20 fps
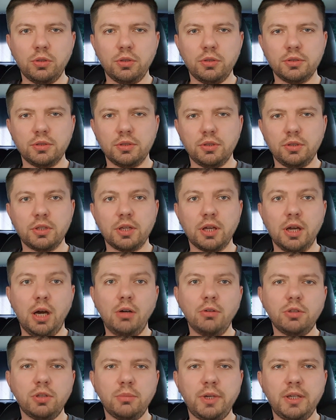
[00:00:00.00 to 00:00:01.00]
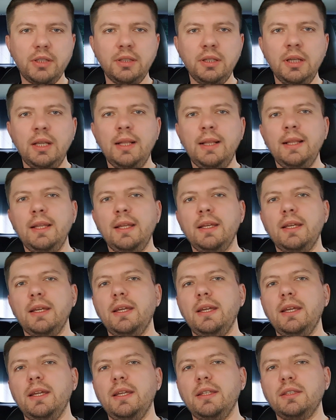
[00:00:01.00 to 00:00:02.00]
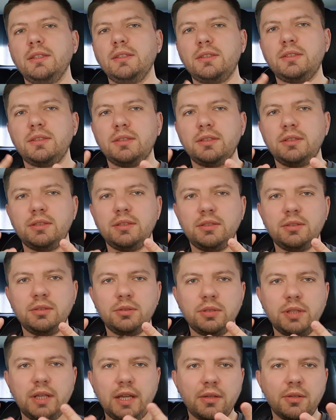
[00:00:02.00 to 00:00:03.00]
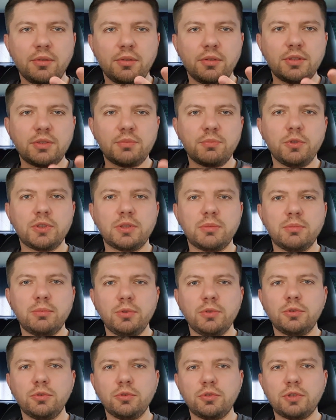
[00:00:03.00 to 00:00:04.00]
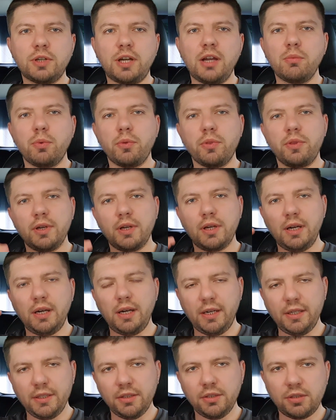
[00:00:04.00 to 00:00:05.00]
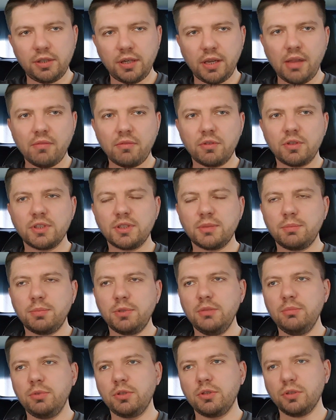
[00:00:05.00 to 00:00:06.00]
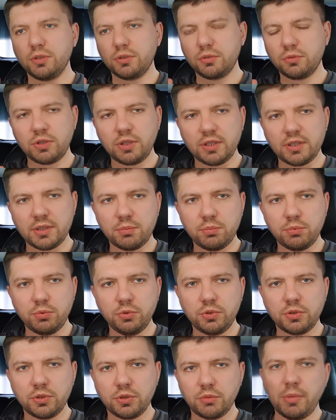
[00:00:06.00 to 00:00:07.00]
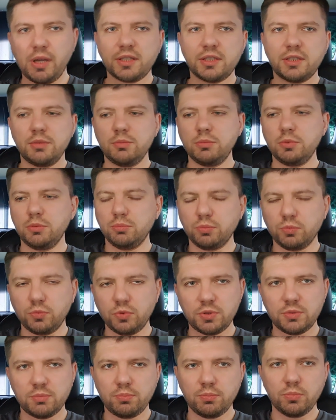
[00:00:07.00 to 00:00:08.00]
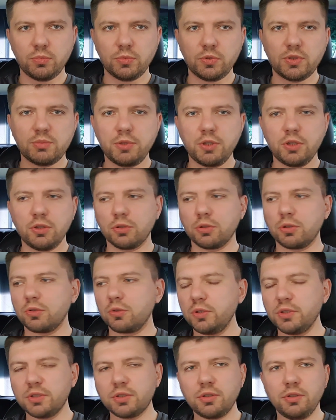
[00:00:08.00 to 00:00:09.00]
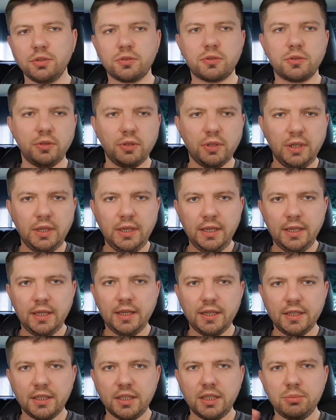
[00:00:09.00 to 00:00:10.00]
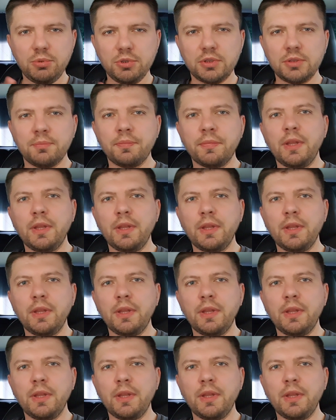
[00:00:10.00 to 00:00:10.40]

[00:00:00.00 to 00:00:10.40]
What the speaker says: on the autobahn, and yeah, it's possible to drive with a higher average speed because you just put your maximum speed on cruise control and keep it.